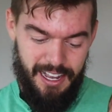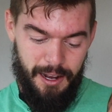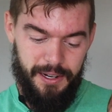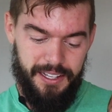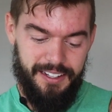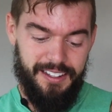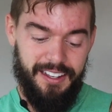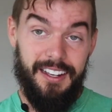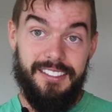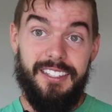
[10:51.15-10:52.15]
I'm gonna get
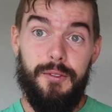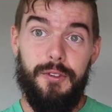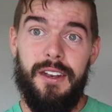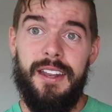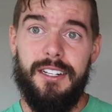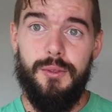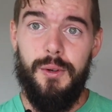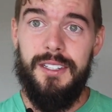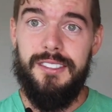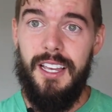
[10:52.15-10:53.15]
set up for the next
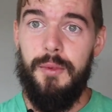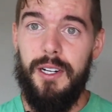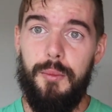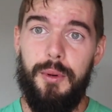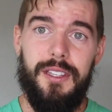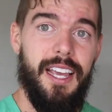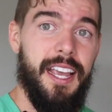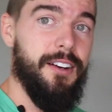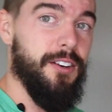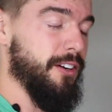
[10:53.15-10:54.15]
one. This time we're gonna put the
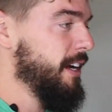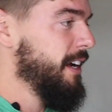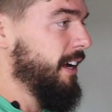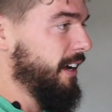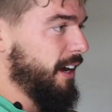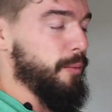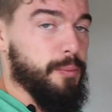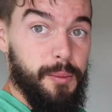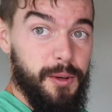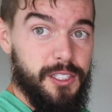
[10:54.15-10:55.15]
anchor
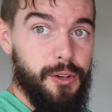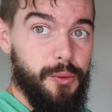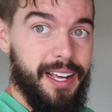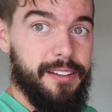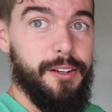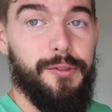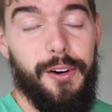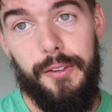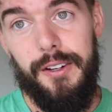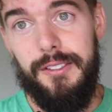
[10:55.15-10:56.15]
pretty much directly in
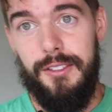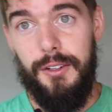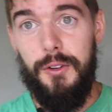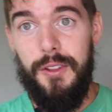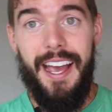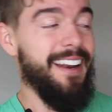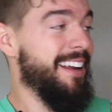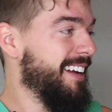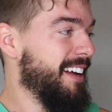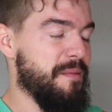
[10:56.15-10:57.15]
front of us. So do
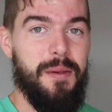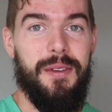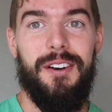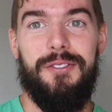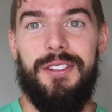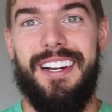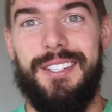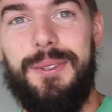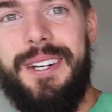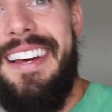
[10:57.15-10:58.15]
that, meet me here for the
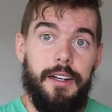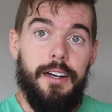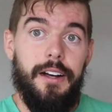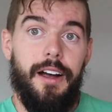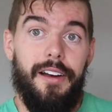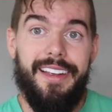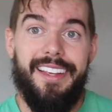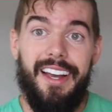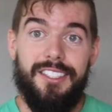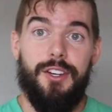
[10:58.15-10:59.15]
next one. All right
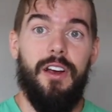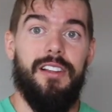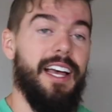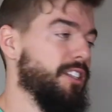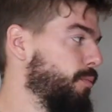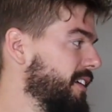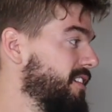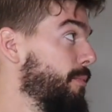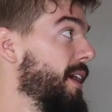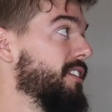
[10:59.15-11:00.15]
guys, last
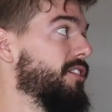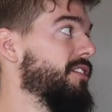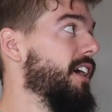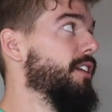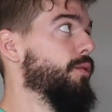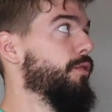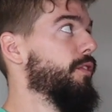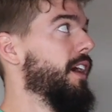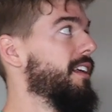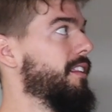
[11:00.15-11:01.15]
bicep exercise. We've
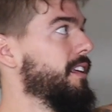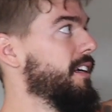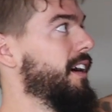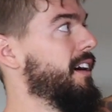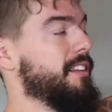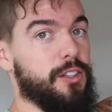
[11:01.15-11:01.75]
got the